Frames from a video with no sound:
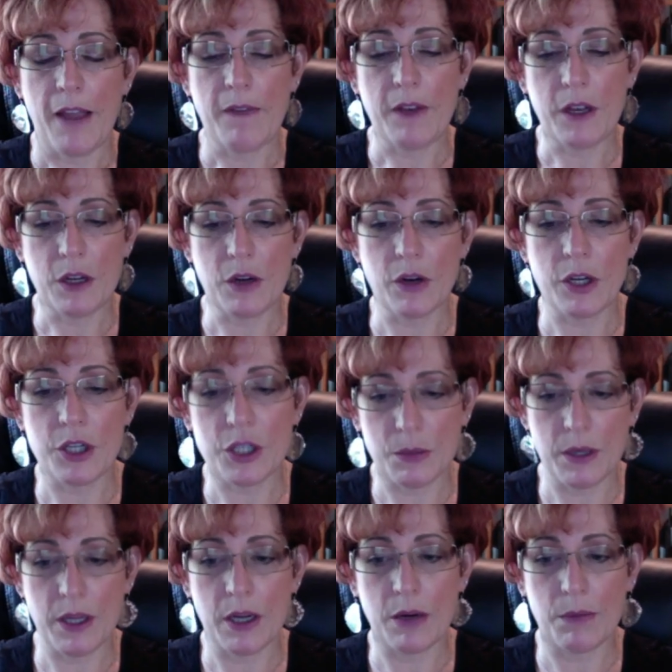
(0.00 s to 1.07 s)
an integration
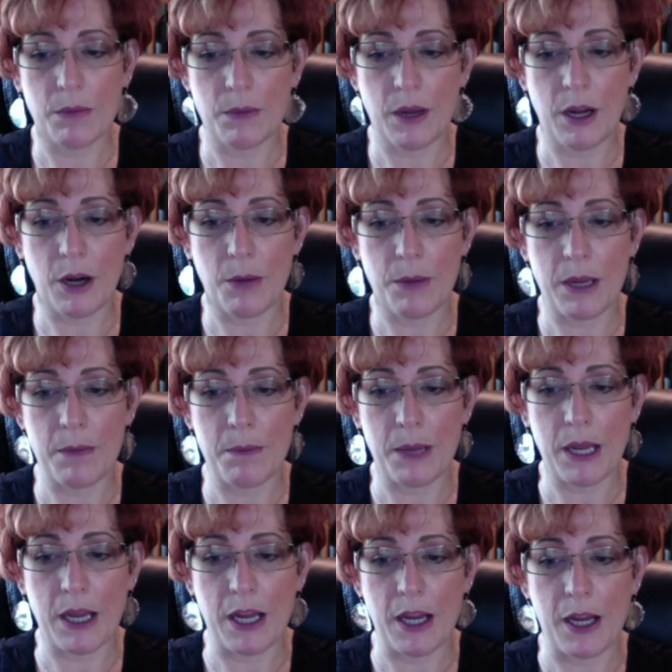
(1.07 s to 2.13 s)
with
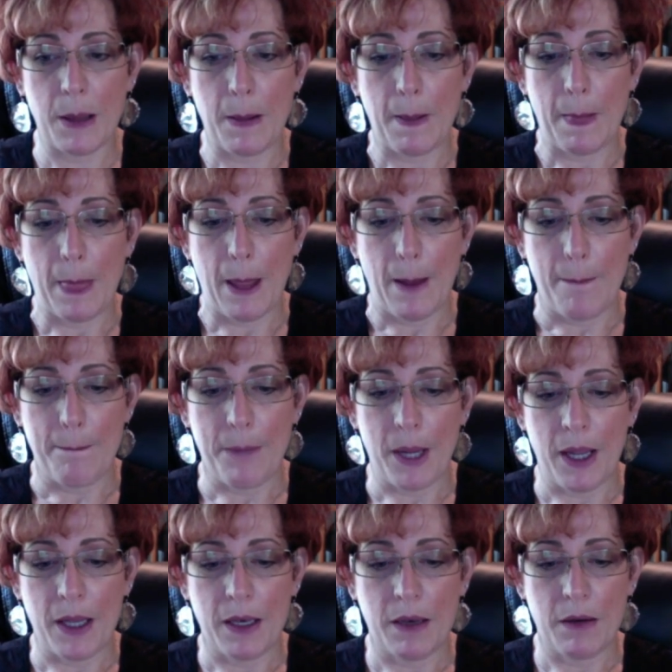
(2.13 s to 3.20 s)
Airbnb,
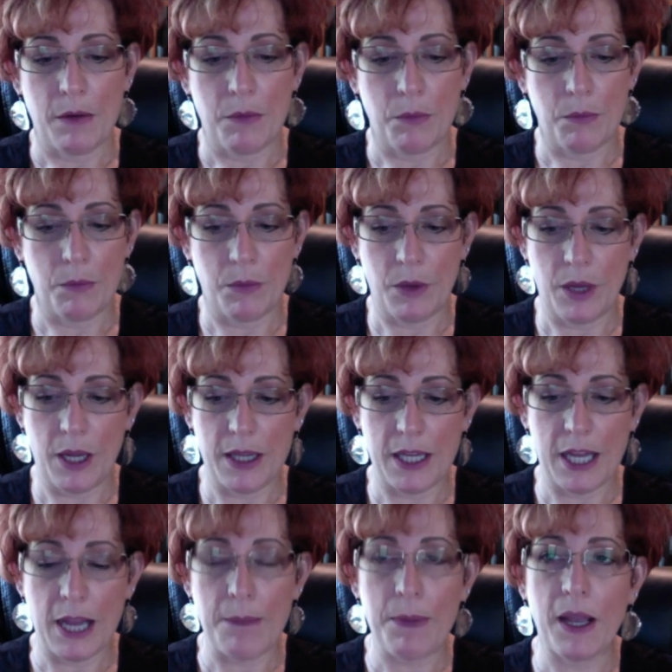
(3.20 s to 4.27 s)
but at
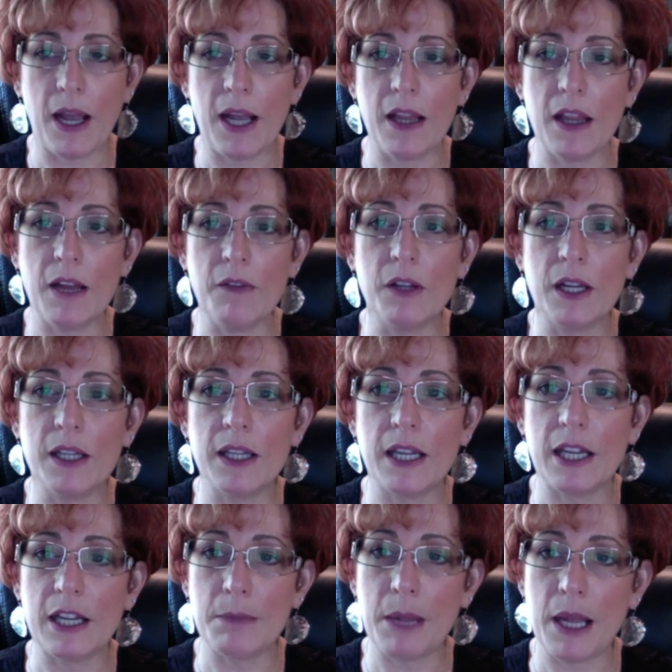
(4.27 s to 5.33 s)
the API level on
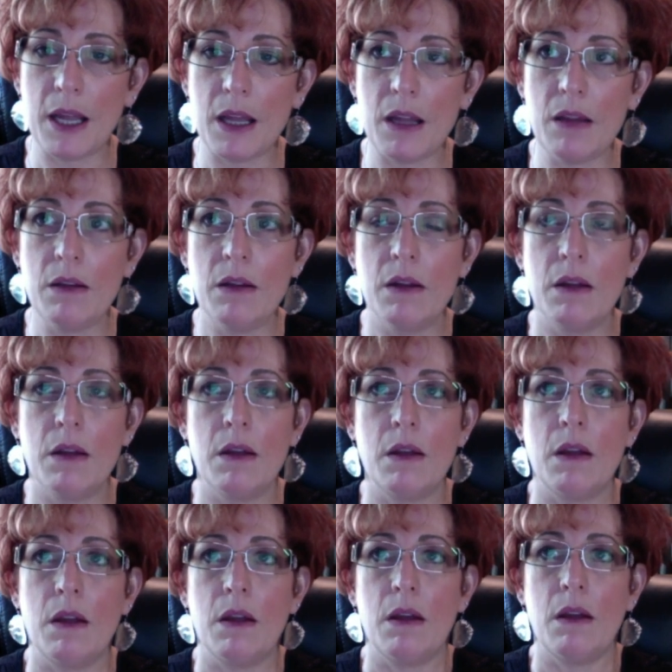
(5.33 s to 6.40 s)
the email,
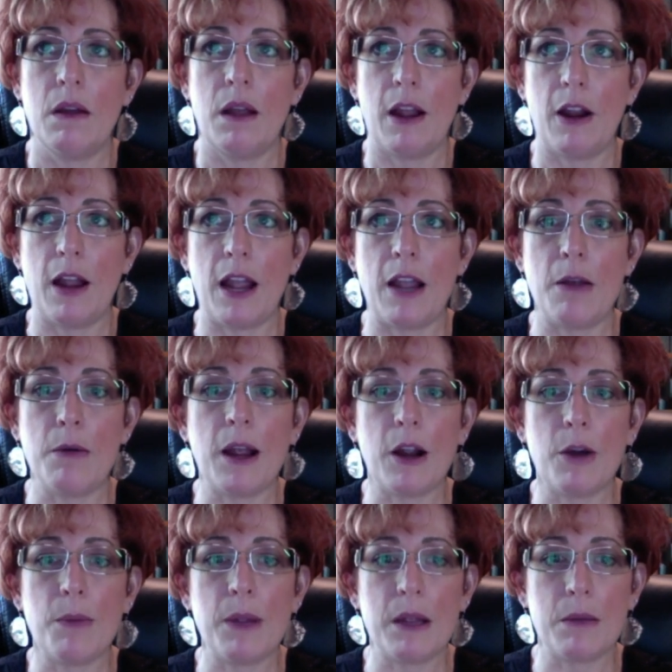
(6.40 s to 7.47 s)

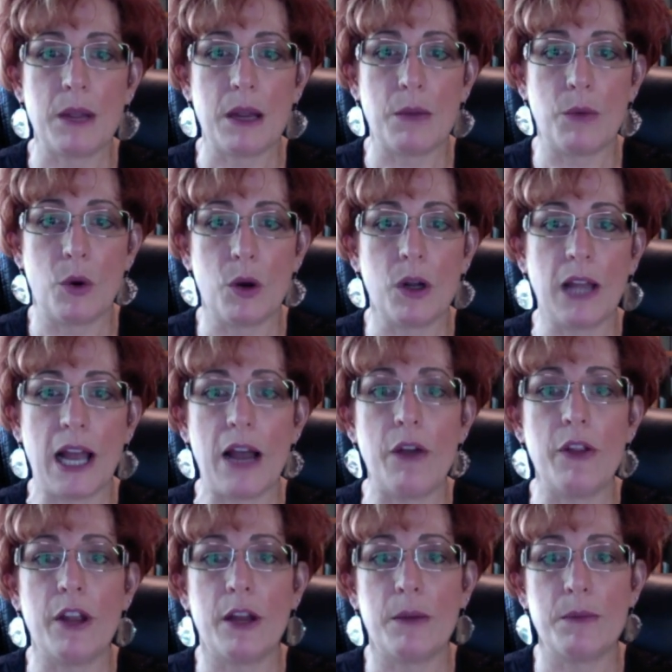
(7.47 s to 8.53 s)
Airbnb won't allow
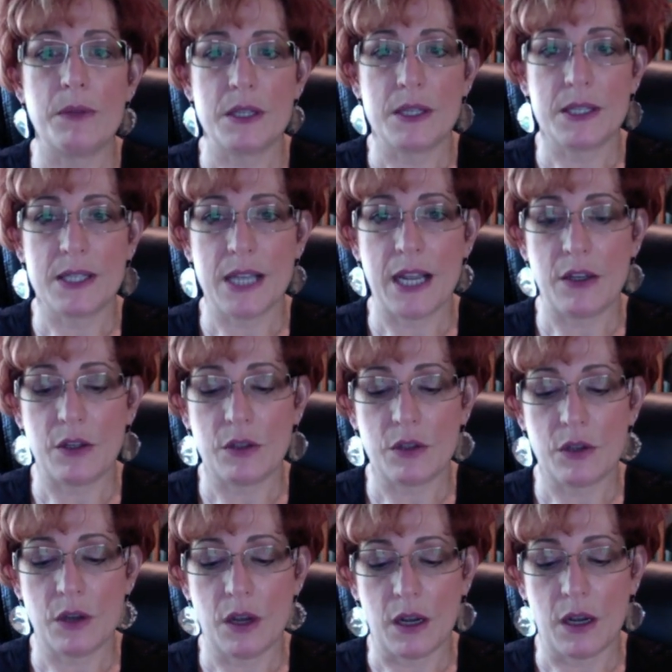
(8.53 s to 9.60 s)
them to send
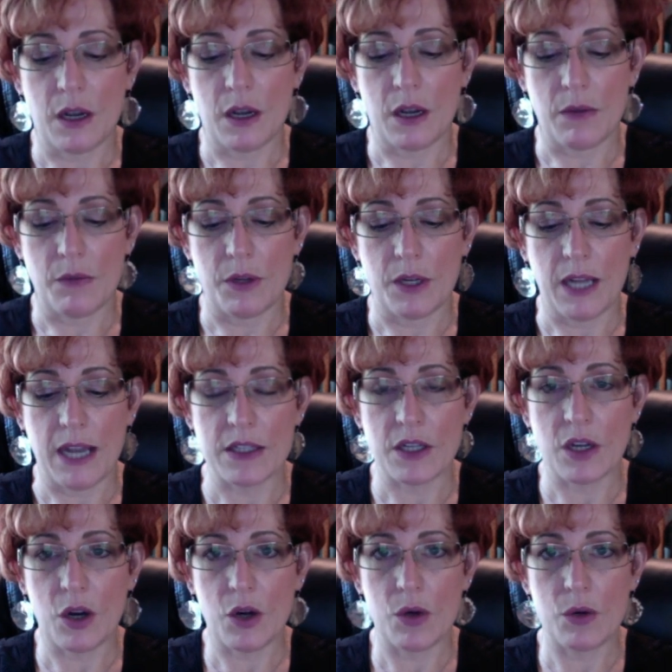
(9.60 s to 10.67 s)
the guest
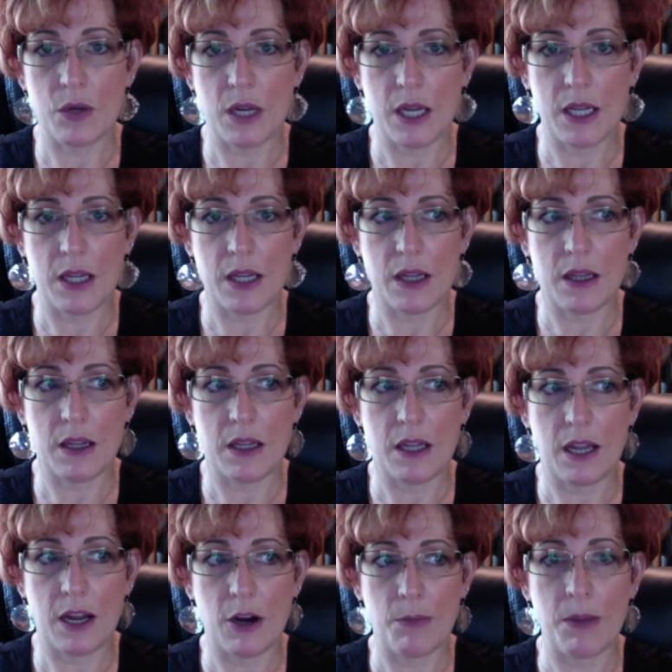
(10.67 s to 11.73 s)
code in the
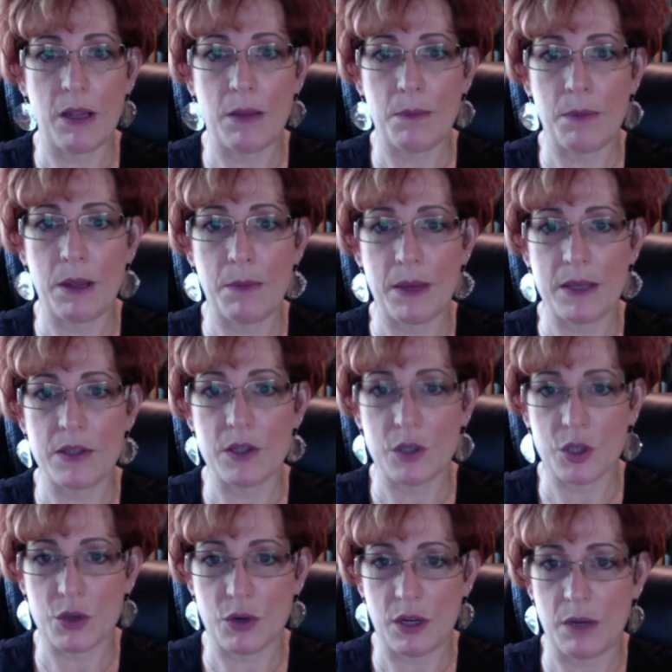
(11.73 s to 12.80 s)
Airbnb message
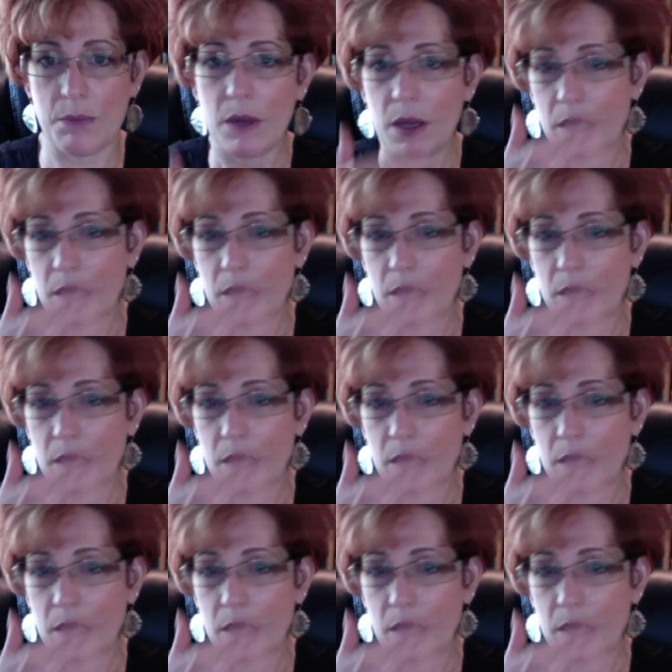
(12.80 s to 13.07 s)
stream.